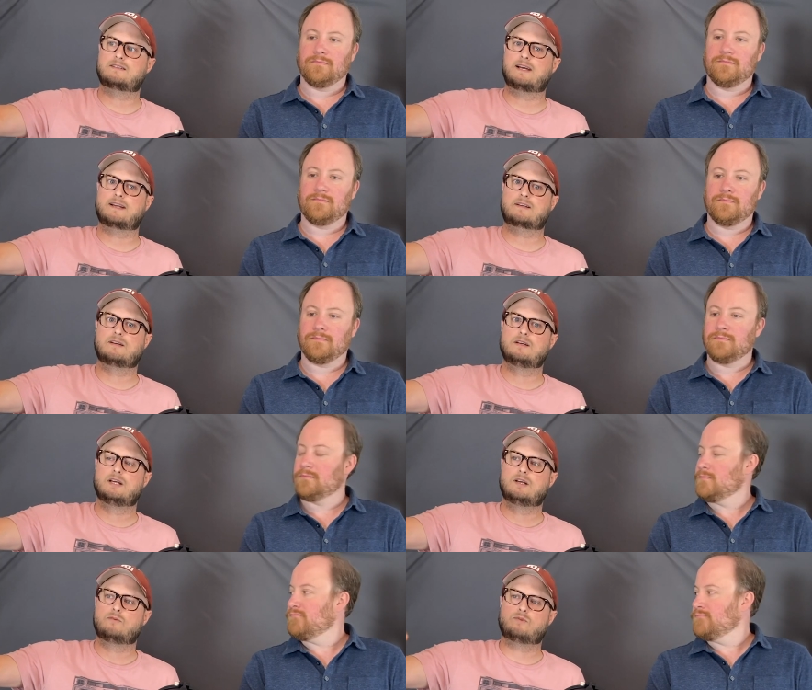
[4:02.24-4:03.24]
Speaker 1: like
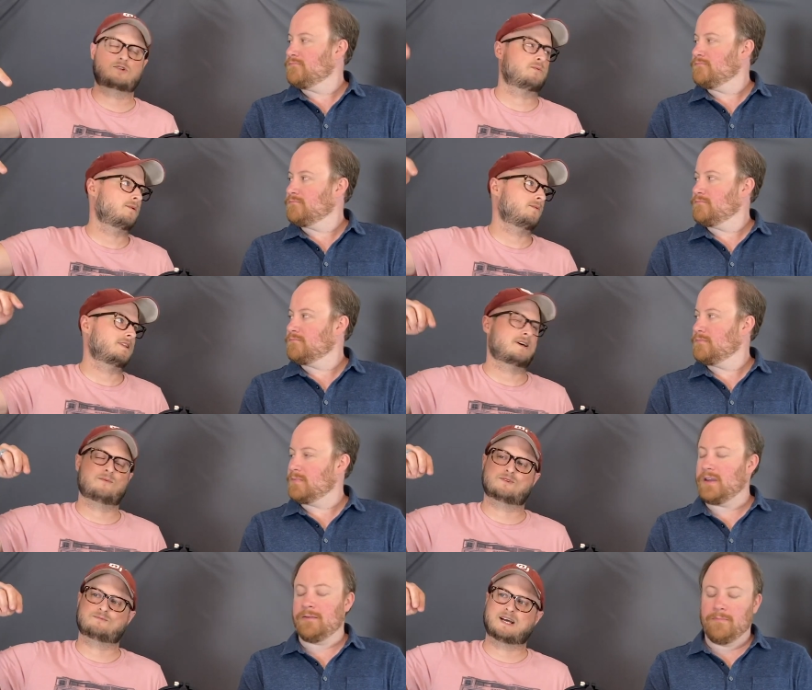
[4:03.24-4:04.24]
which one we thought
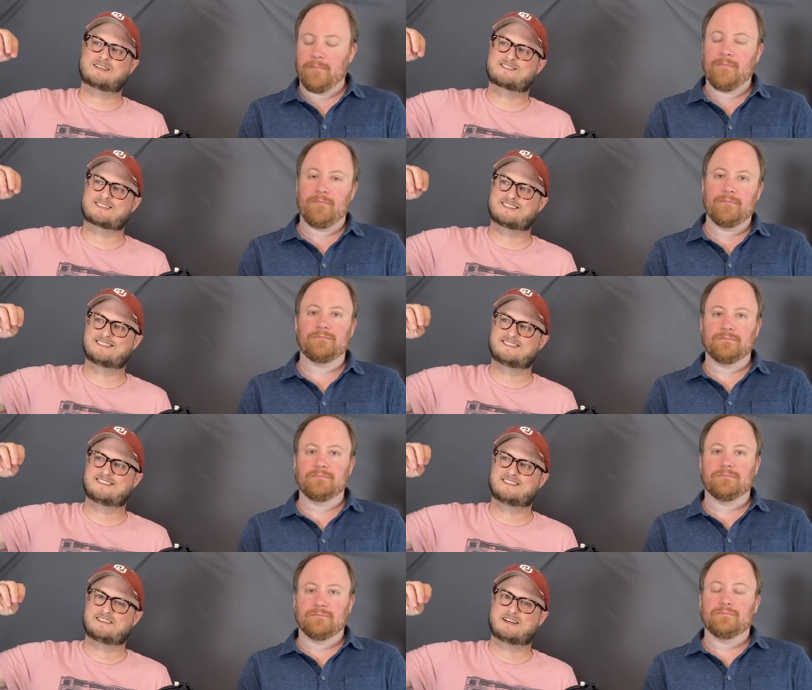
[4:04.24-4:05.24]
was yeah. best
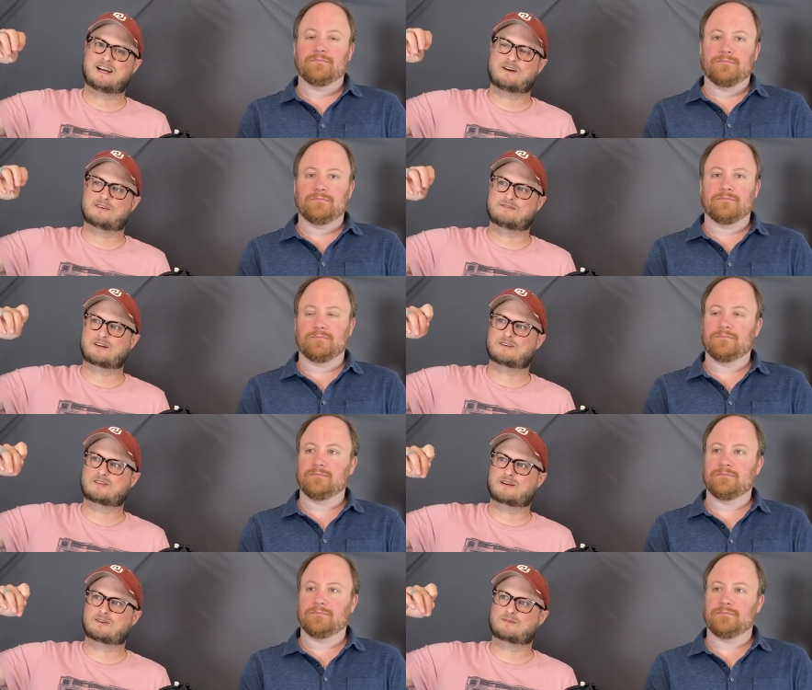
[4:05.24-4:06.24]
out of our
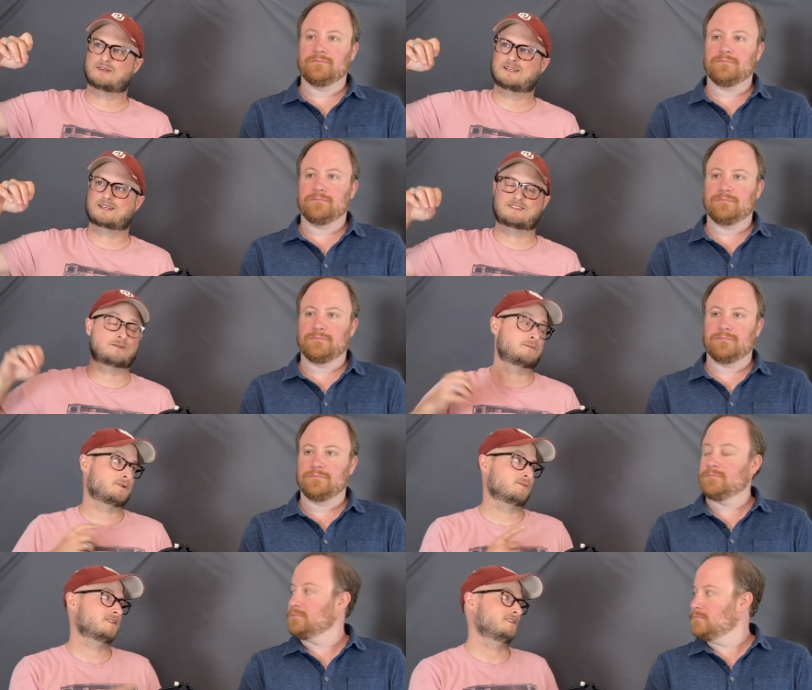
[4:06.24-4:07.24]
our three because it would be
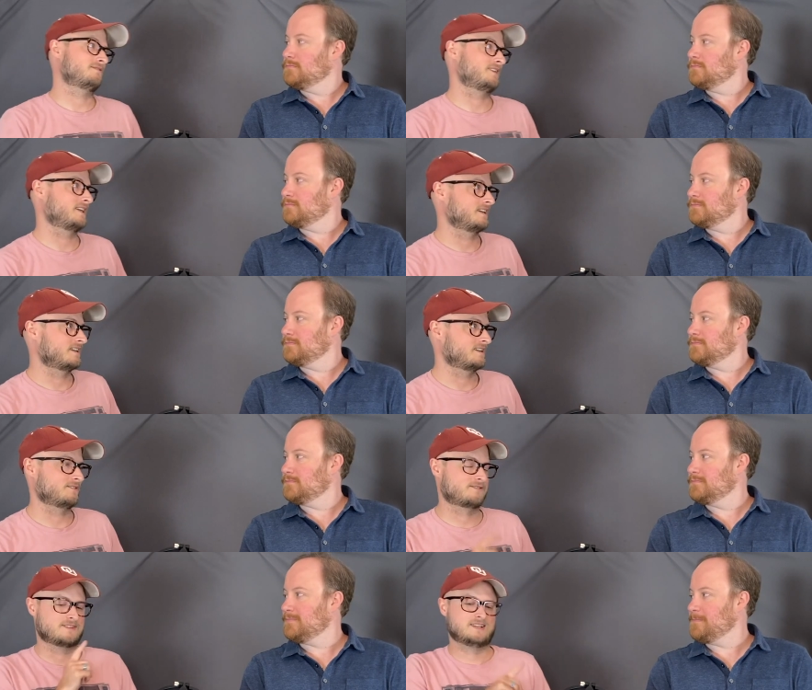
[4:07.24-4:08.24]
really funny
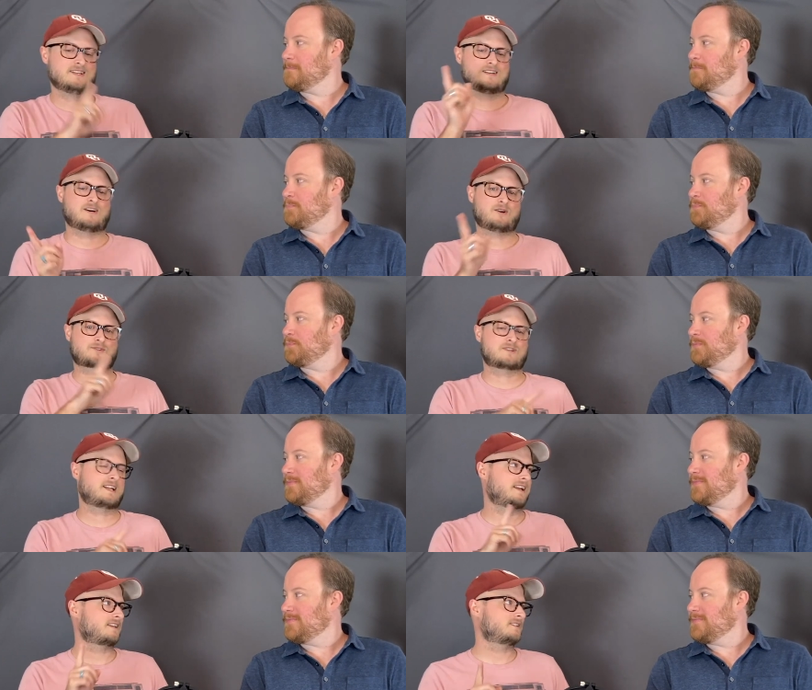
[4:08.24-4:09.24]
if
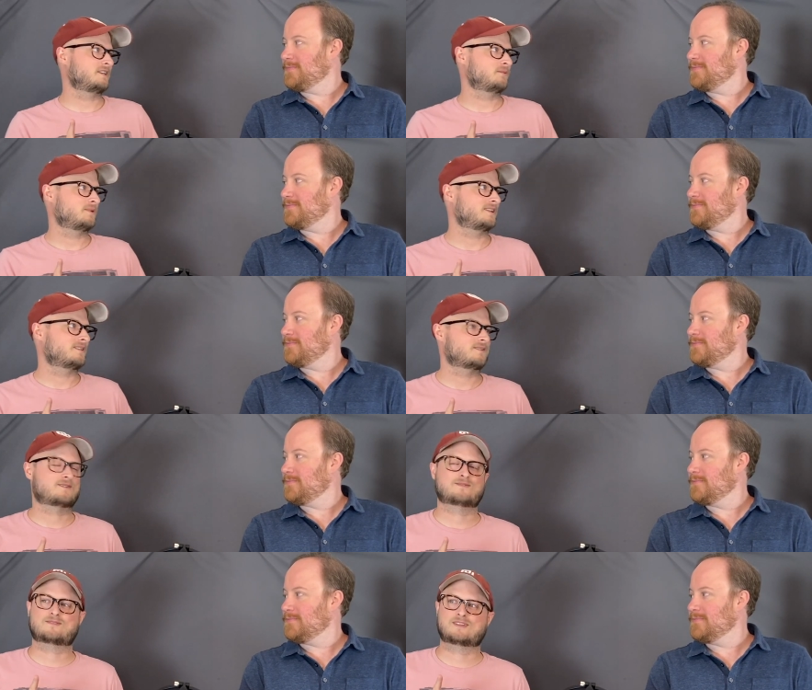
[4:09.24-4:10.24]
alternatingly we
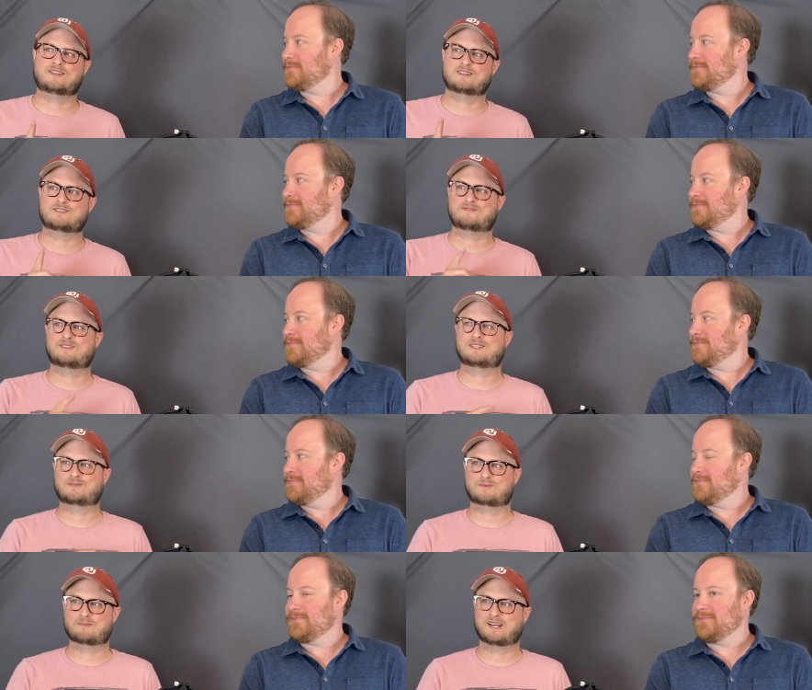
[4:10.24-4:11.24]
thought that different things
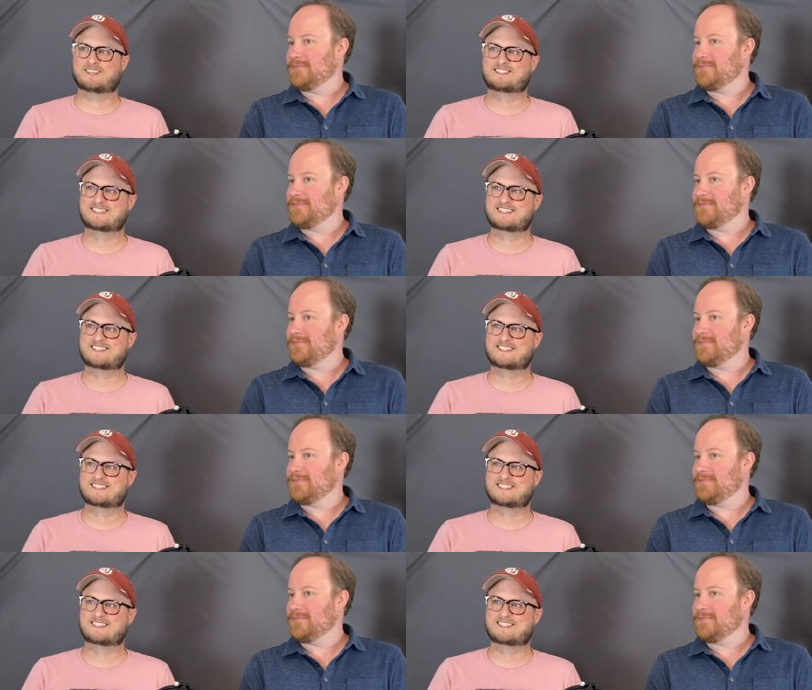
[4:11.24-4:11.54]
were best.